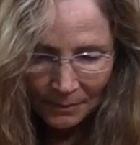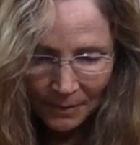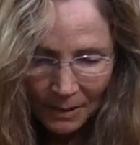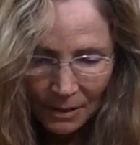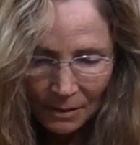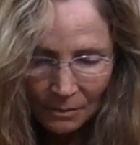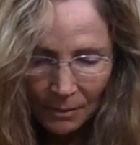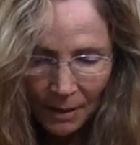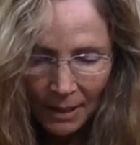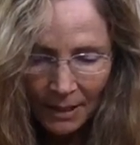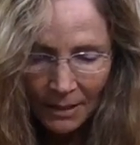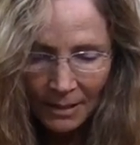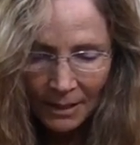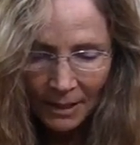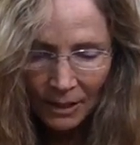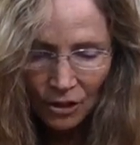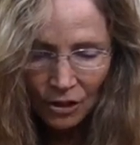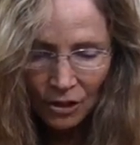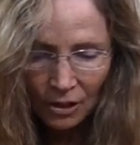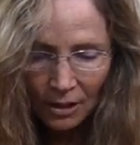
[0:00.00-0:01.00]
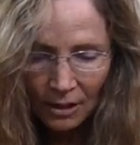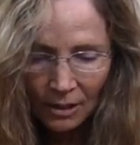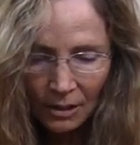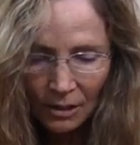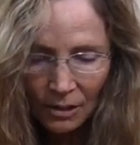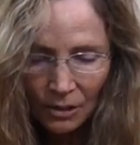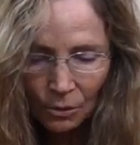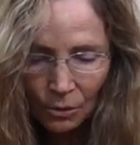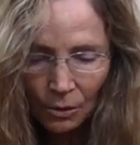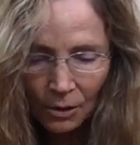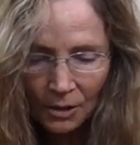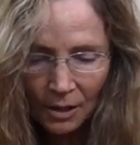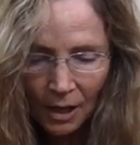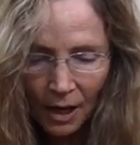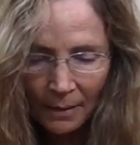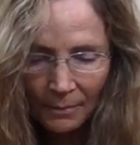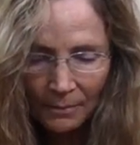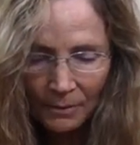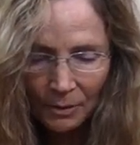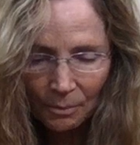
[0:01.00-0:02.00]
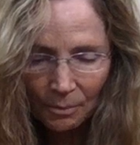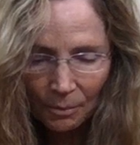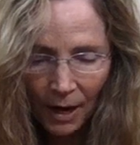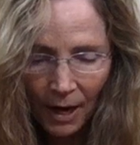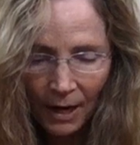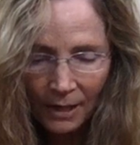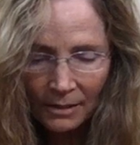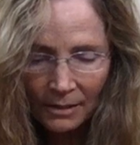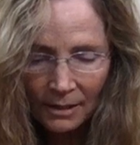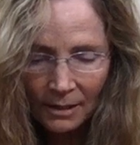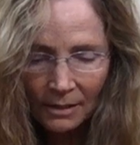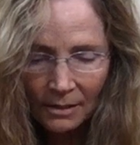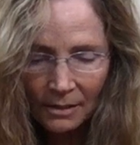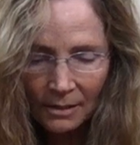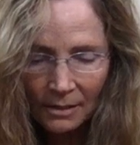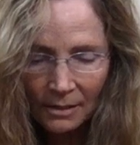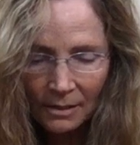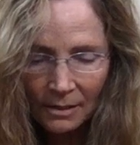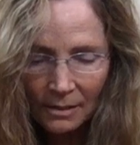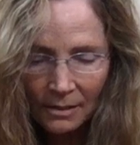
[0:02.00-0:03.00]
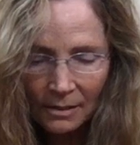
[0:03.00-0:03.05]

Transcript: This meditation is your time to practice,